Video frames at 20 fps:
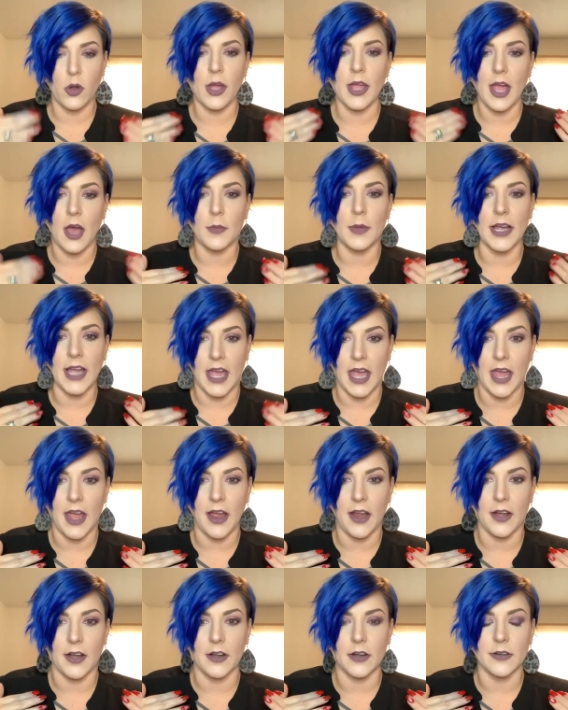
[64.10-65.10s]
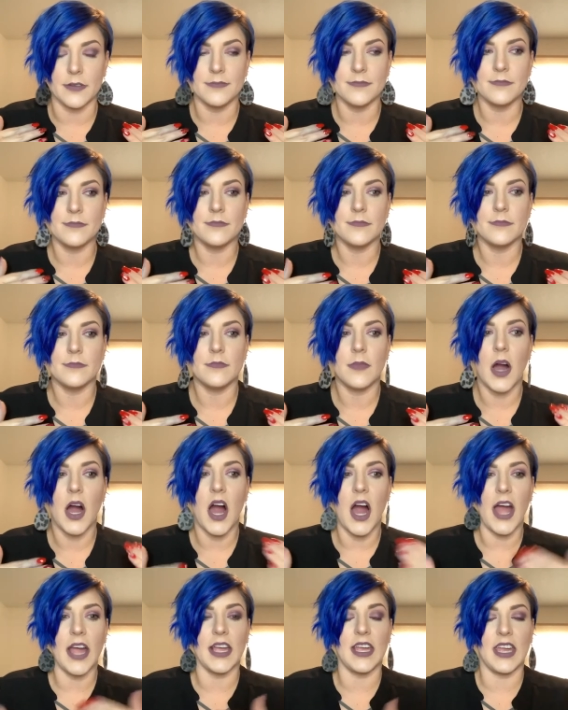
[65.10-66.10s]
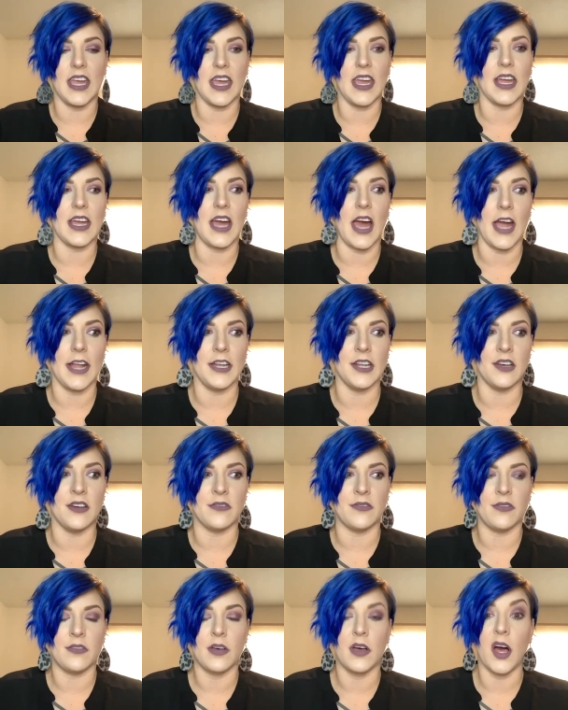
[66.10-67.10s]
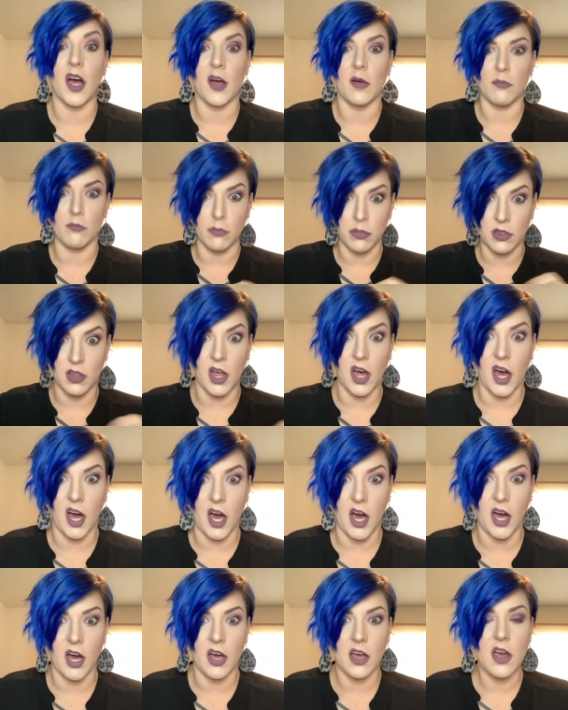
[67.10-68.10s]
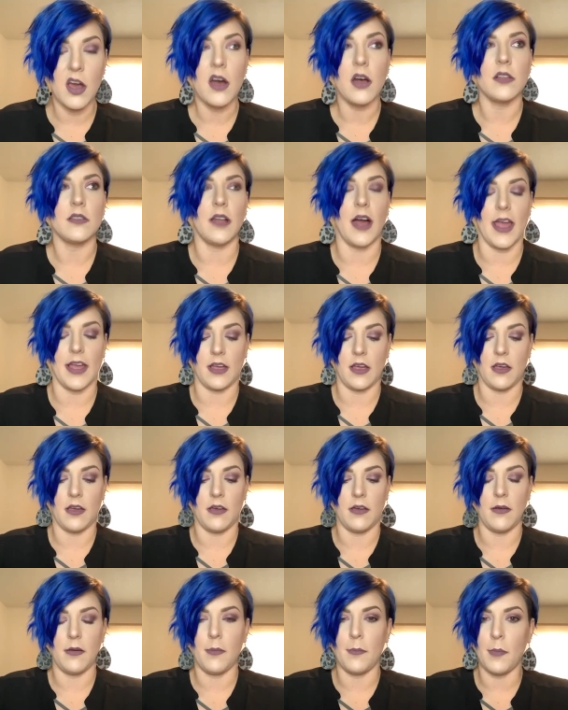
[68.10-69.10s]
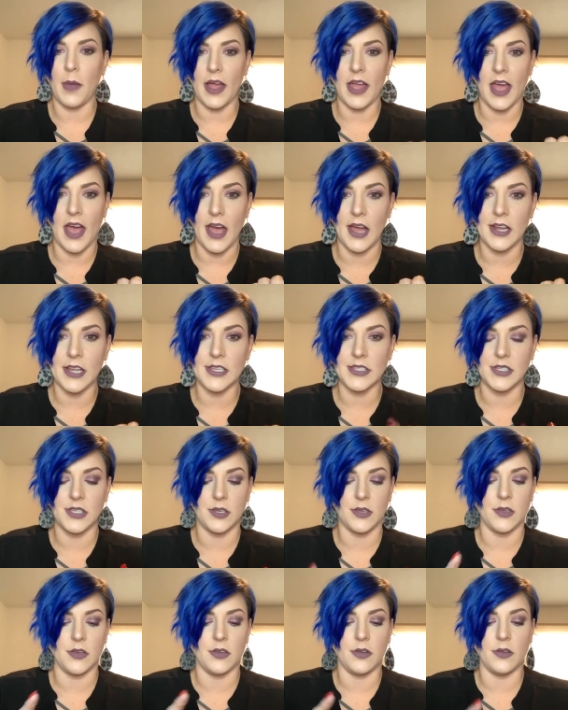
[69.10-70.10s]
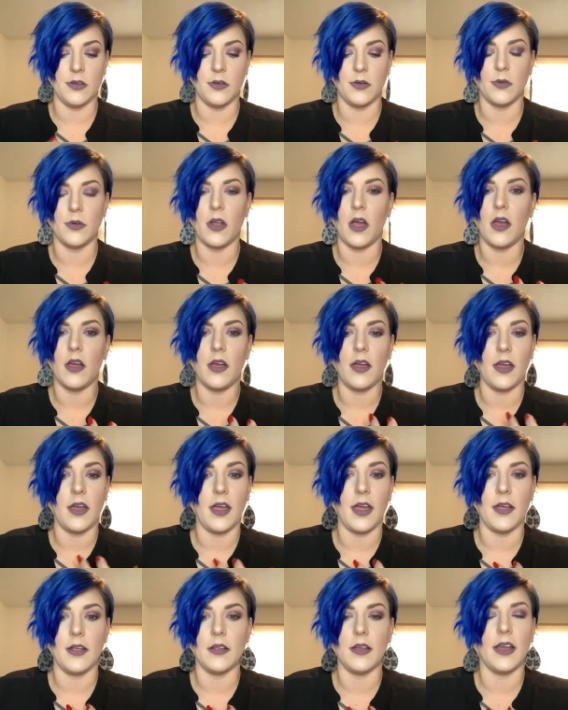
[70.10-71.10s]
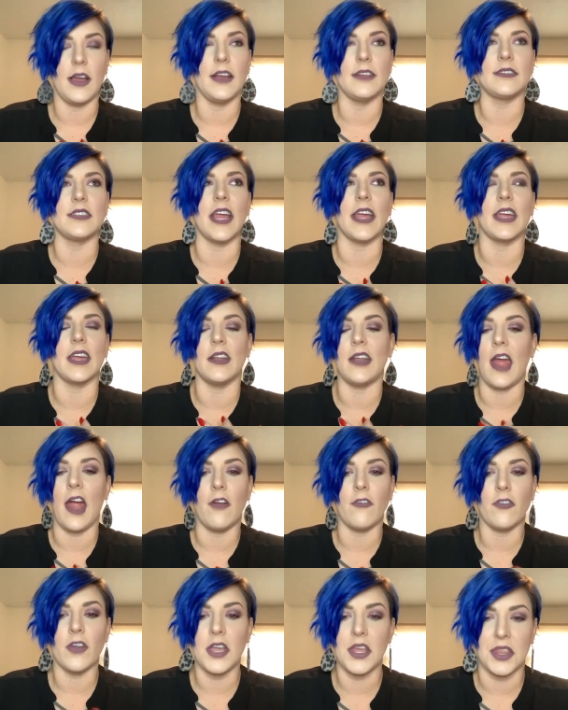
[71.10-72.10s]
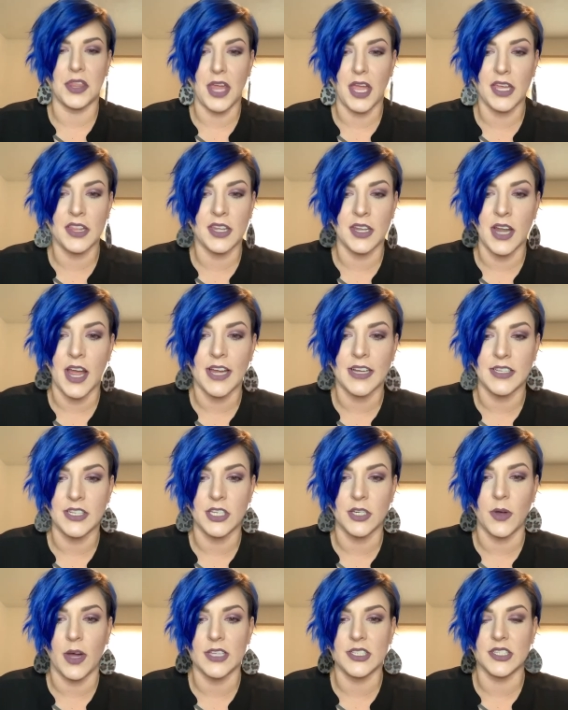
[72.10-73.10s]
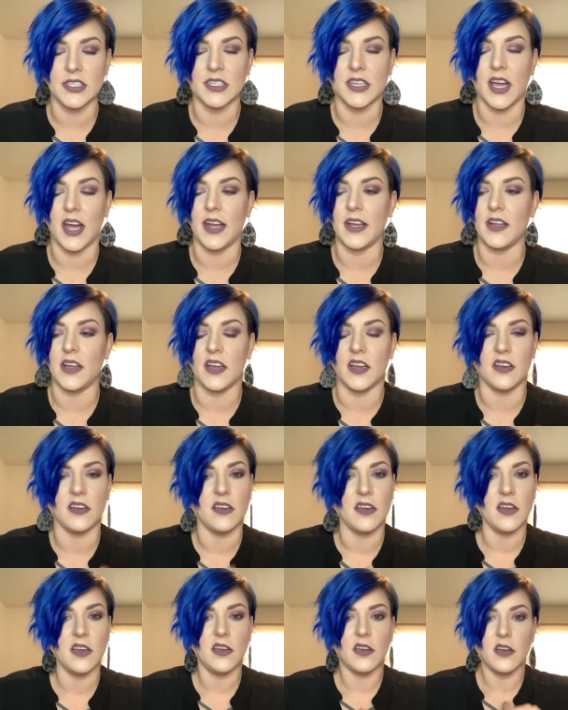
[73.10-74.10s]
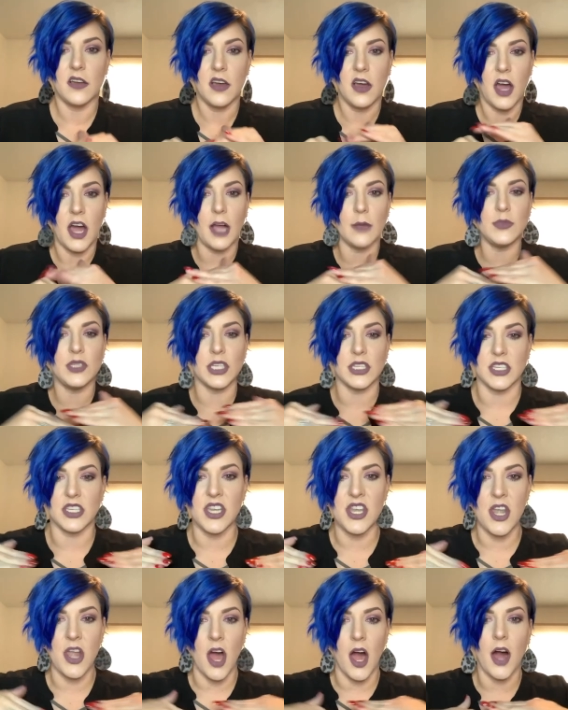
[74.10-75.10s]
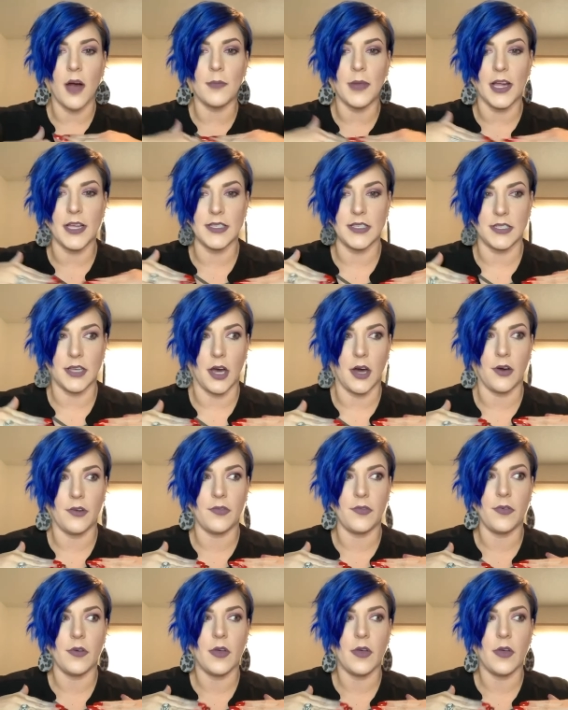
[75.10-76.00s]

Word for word: out my hair, I get kind of blah. Like my attitude, it's like in everything that I do, I just kind of, I'm just not myself.